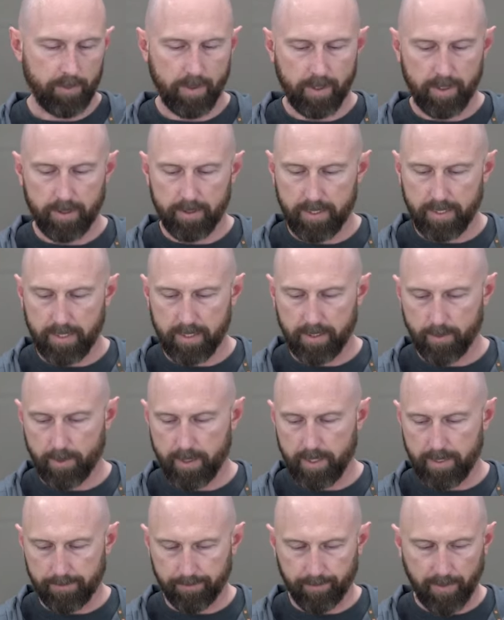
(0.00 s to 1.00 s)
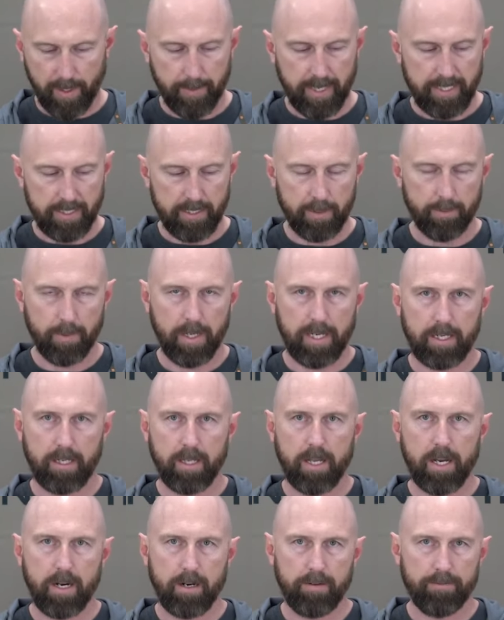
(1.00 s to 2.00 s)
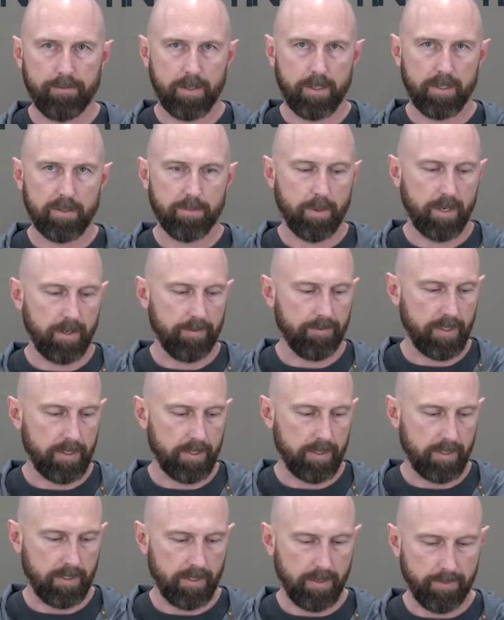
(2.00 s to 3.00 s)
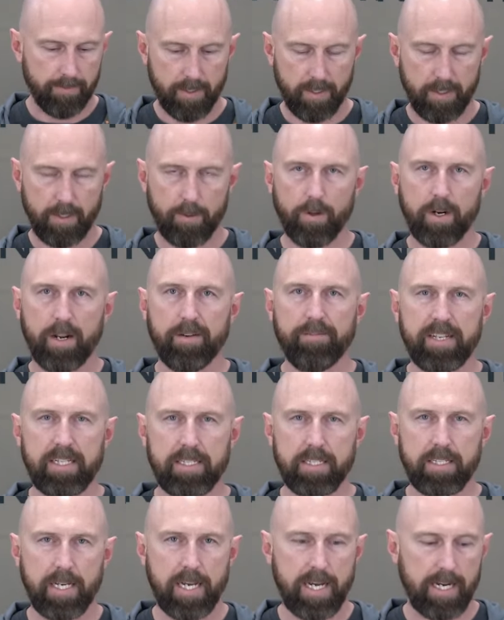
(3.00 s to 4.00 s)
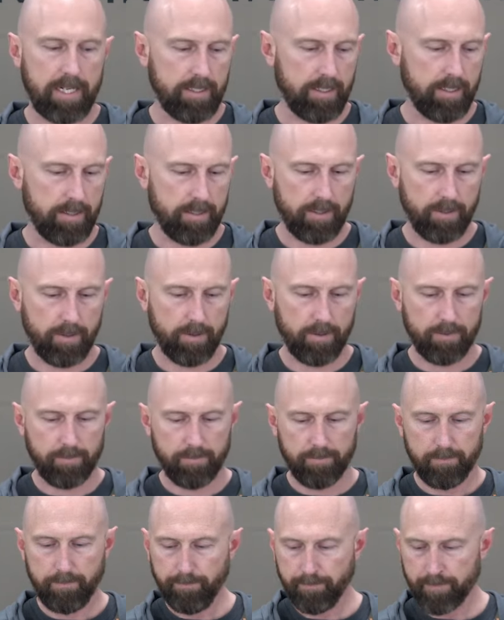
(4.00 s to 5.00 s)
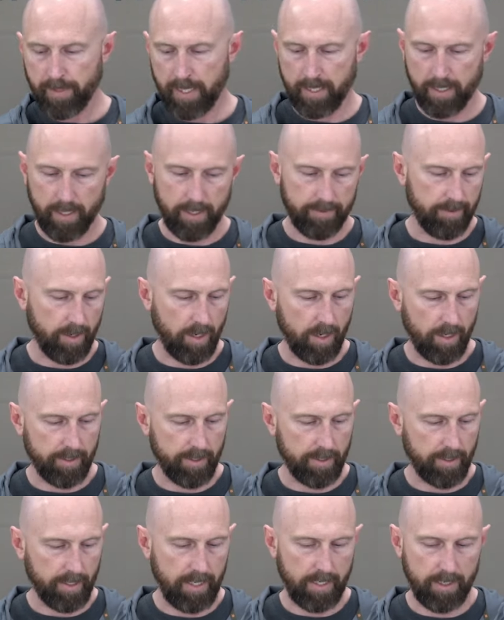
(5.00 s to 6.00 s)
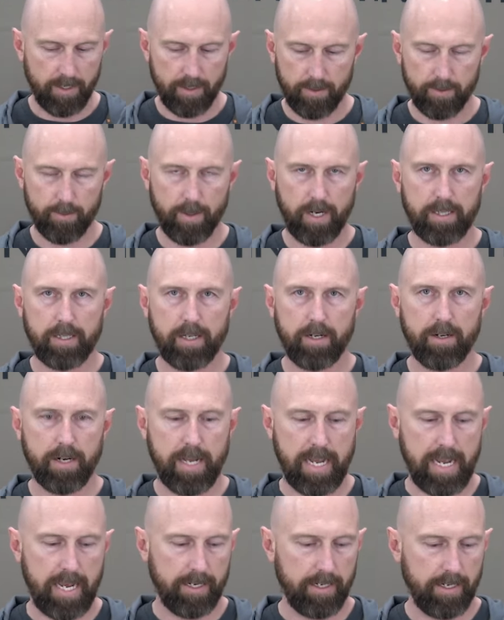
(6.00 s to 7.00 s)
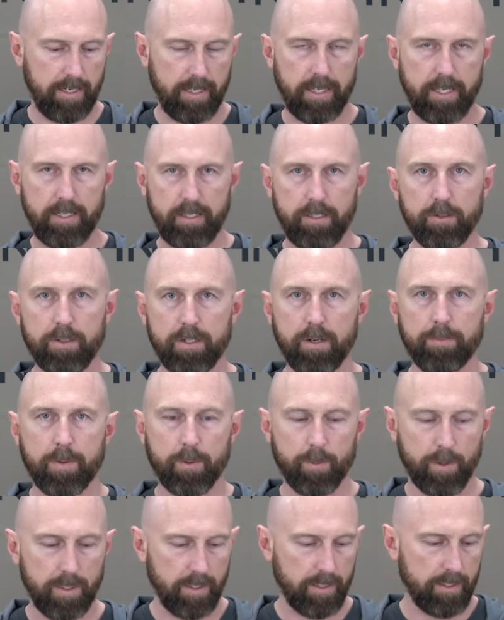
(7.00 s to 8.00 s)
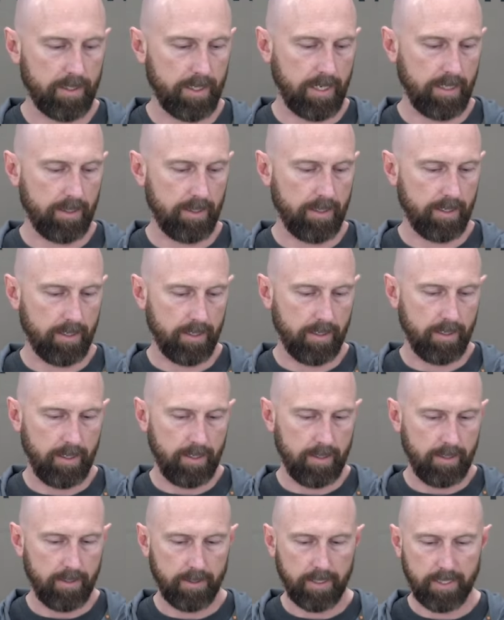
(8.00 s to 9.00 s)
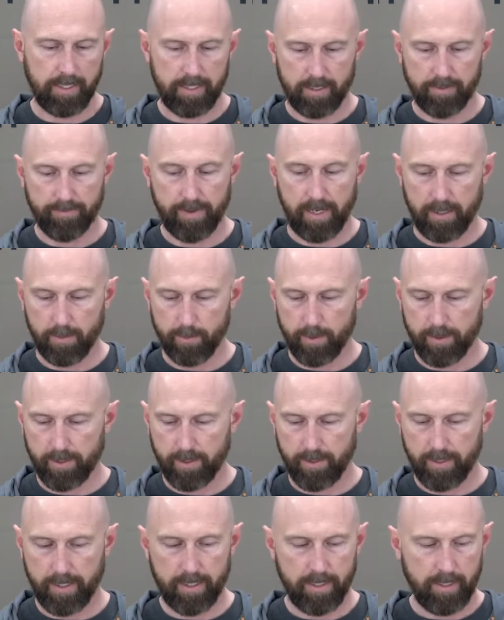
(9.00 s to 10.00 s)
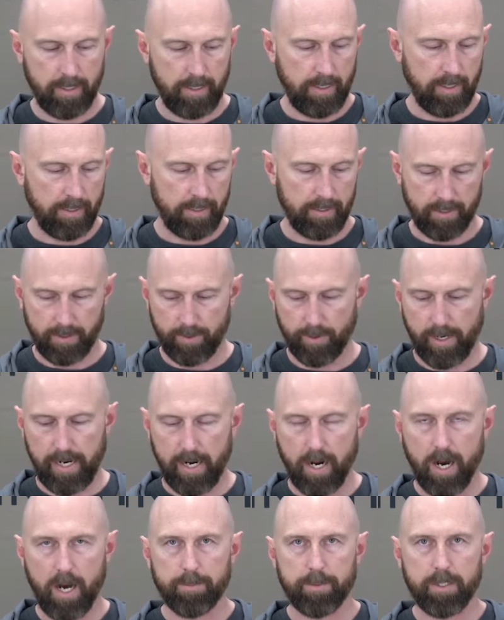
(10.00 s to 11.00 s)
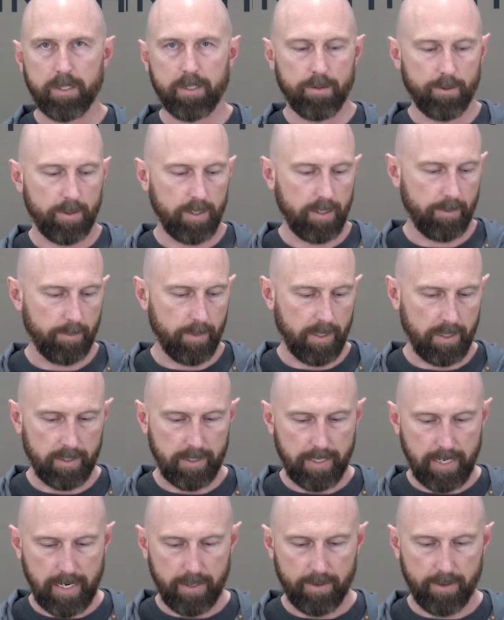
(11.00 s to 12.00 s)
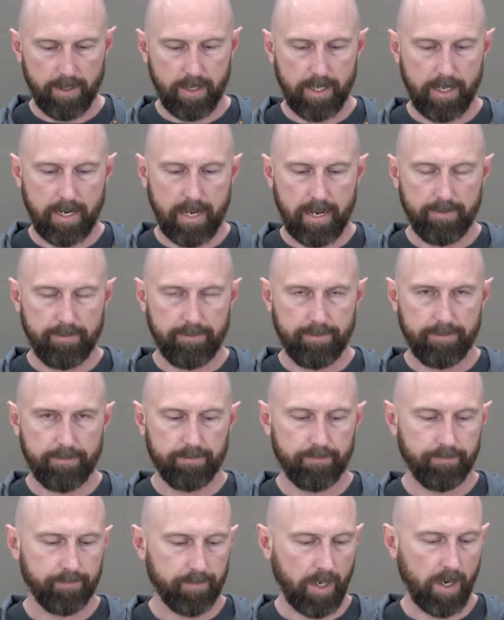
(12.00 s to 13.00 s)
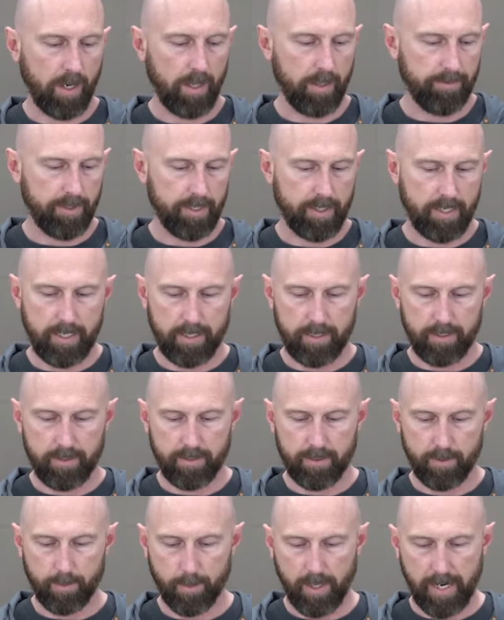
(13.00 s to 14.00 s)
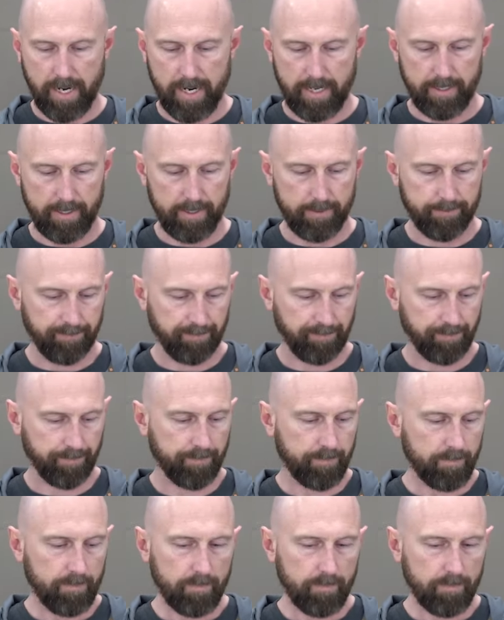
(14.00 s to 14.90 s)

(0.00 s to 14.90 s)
one of those things where it may seem like a lot at first, but if this is something you want to have easy access to and have all your gear right there and handy and use up the real estate that is available to you, this is a great option to really build it out and have all of your gear super handy. If